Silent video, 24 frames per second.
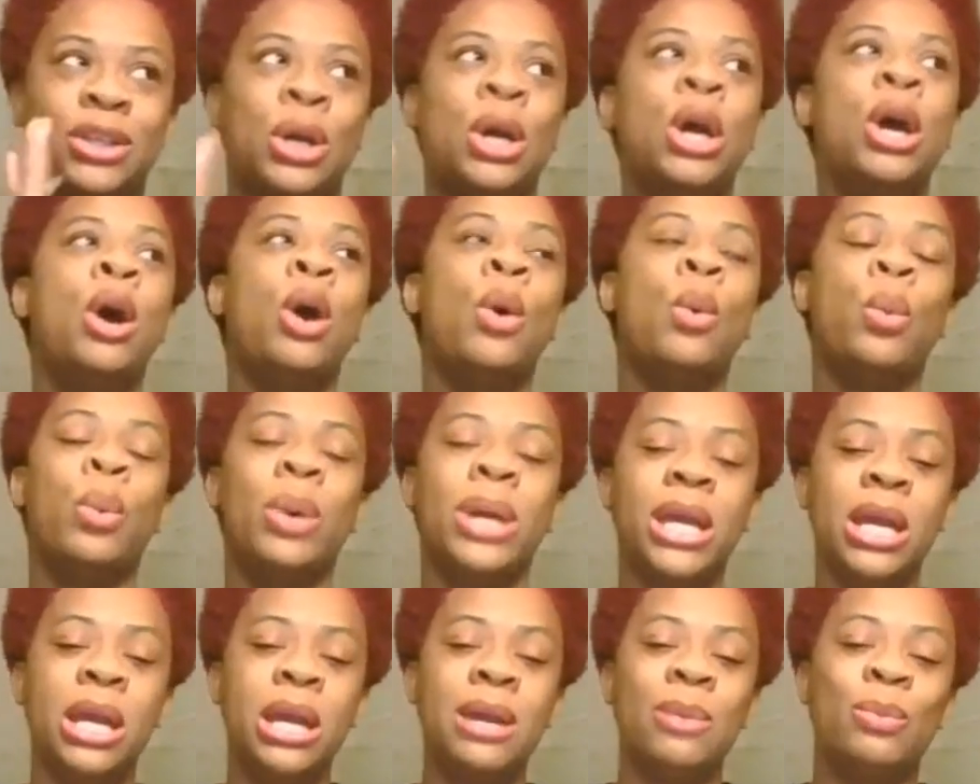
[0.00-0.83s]
you.
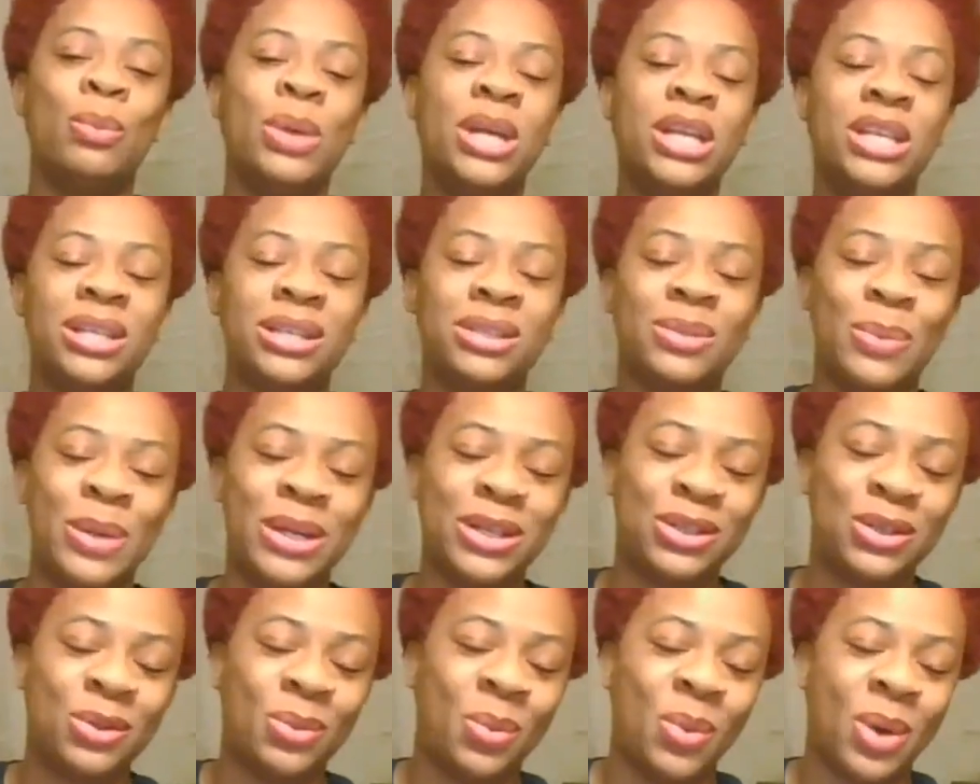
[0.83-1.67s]
We just
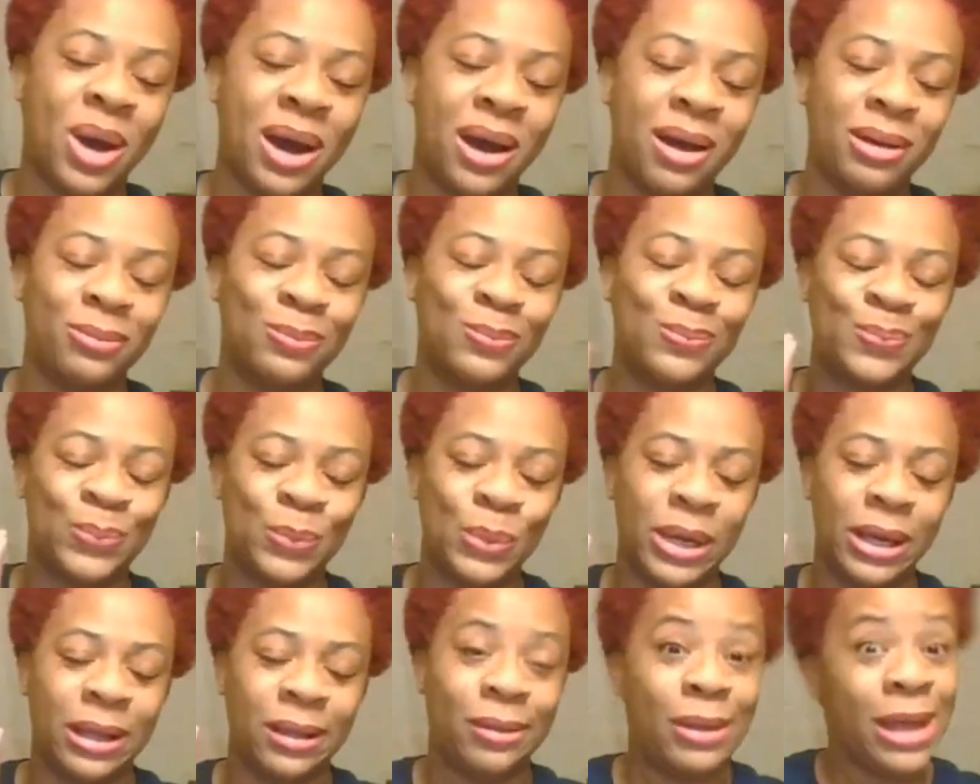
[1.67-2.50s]
went to
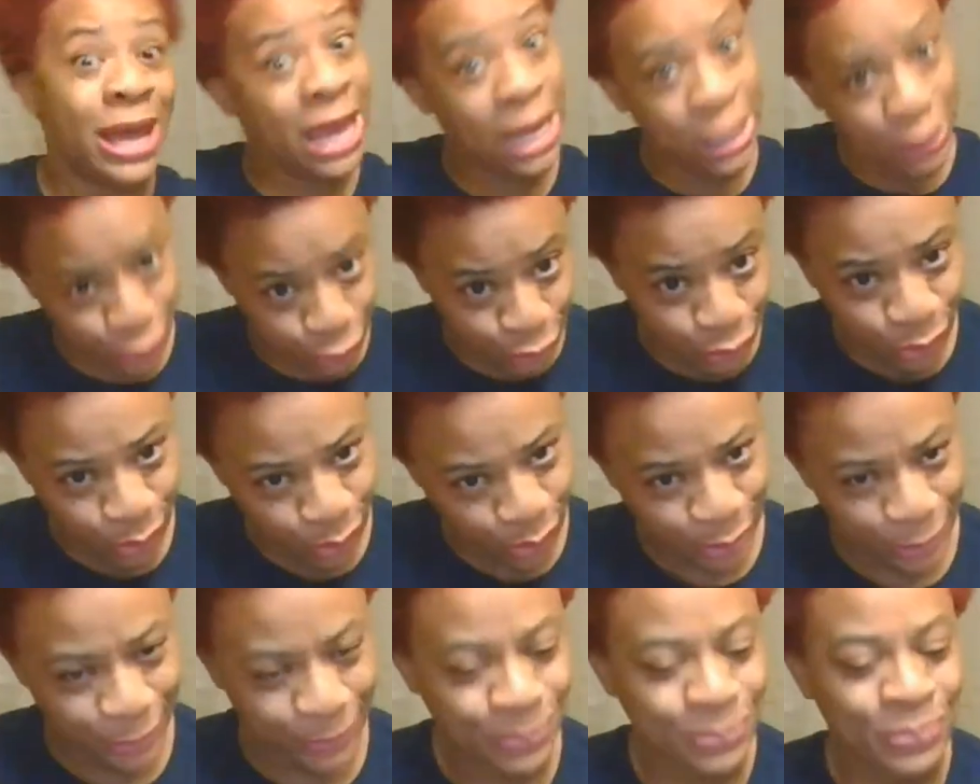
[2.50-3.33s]
a
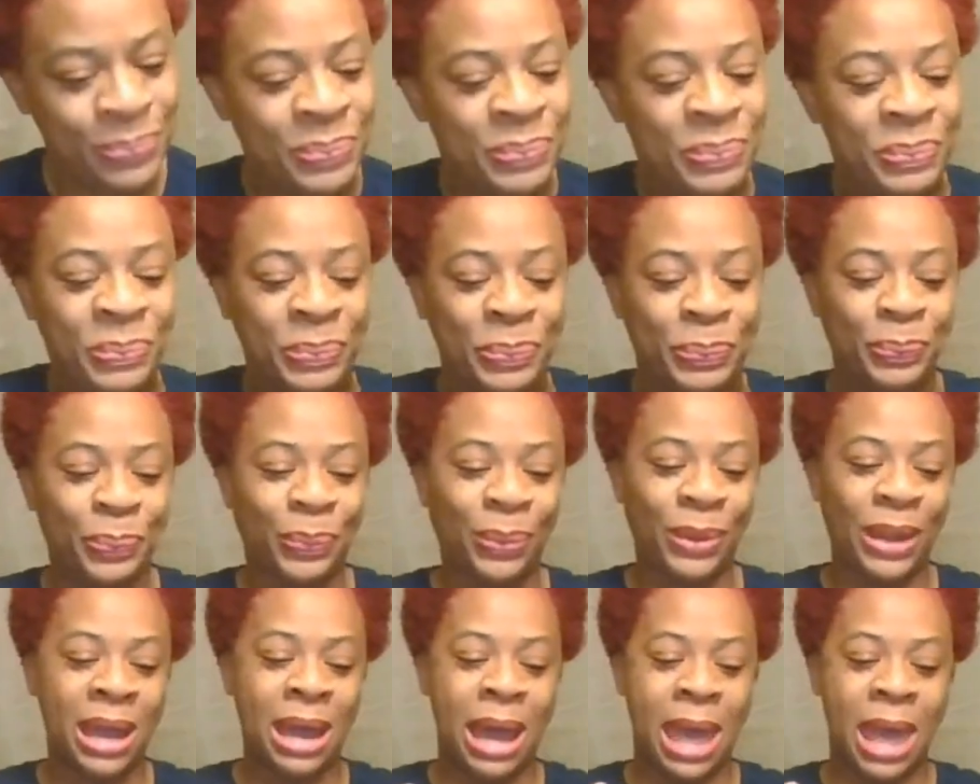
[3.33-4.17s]
store,
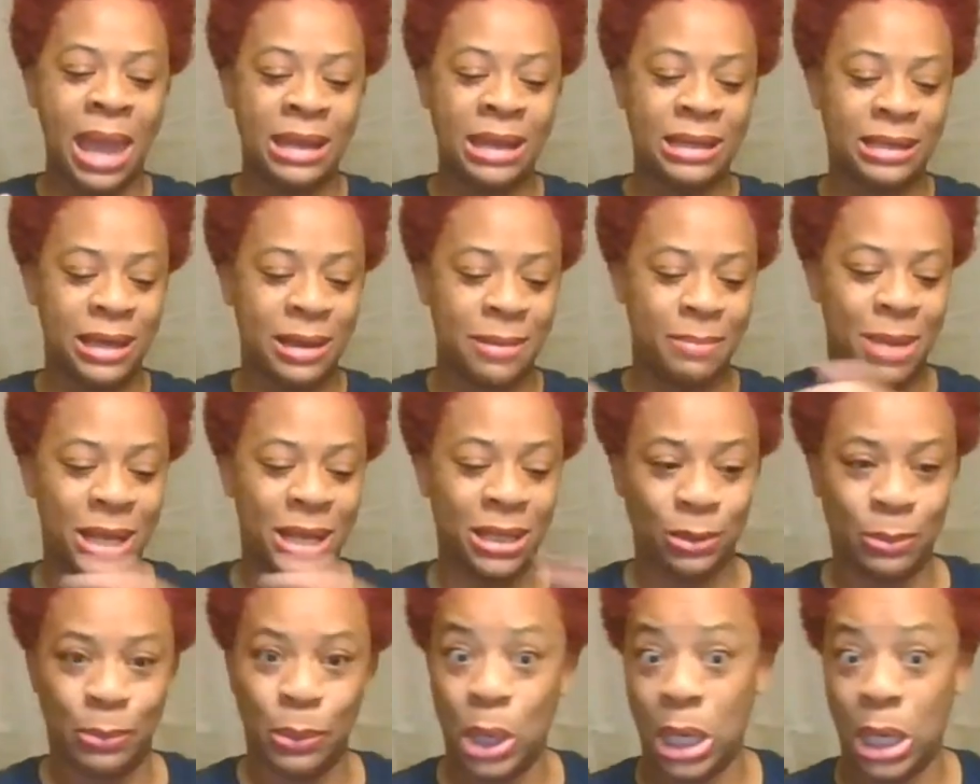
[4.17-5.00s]
and my
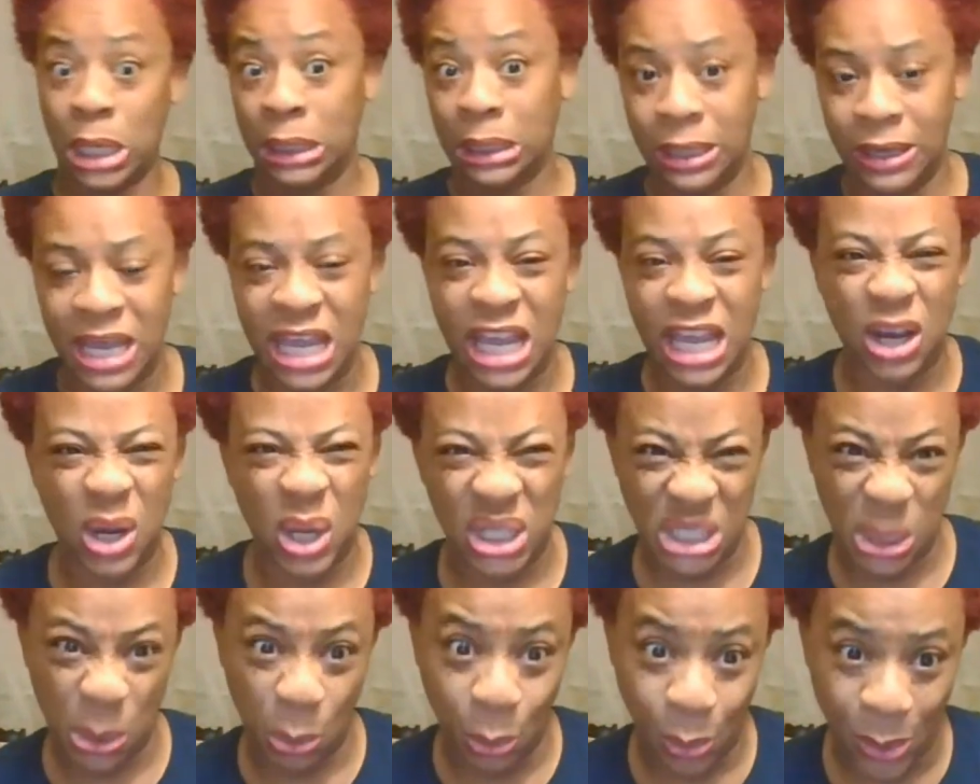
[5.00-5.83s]
little boy, he
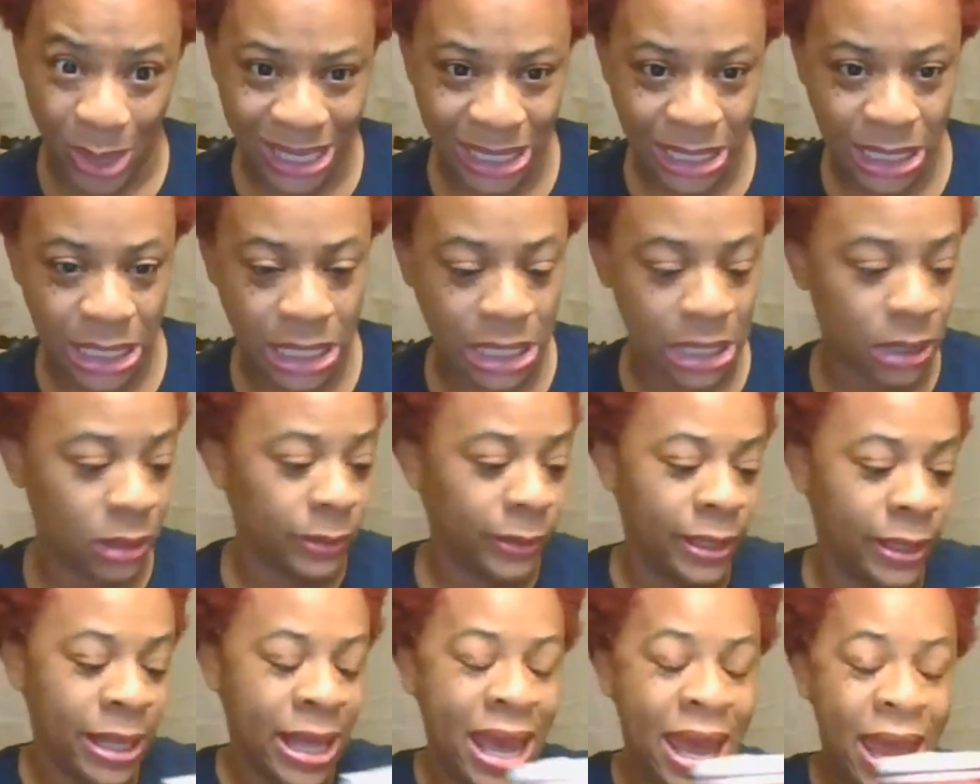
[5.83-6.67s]
calls it White
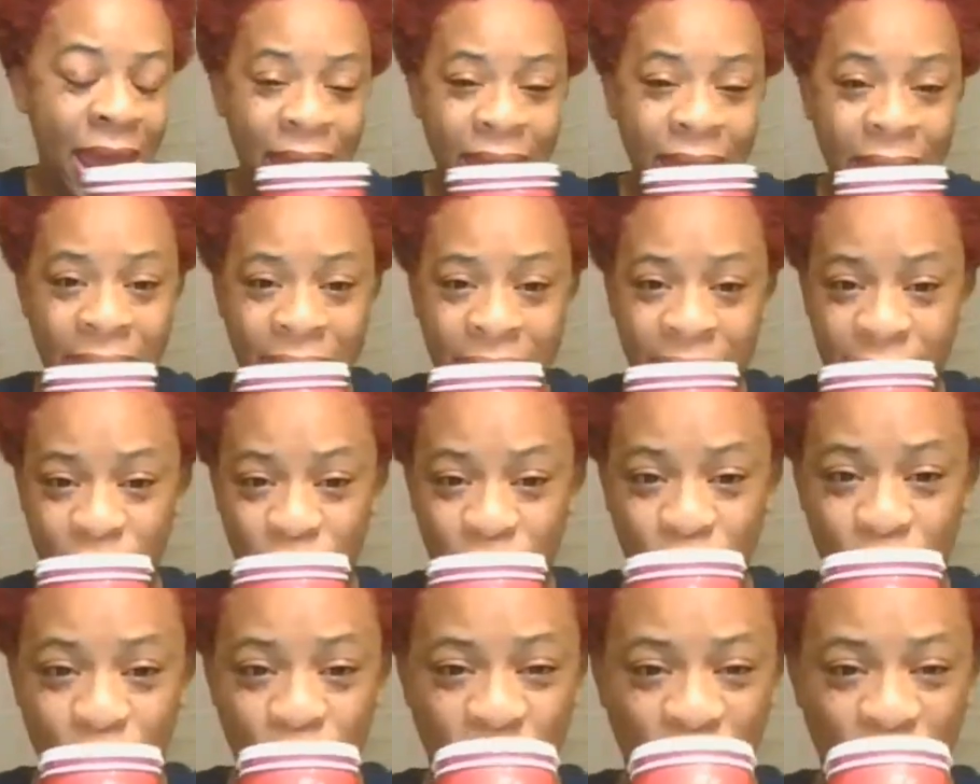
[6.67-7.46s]
Eagle. And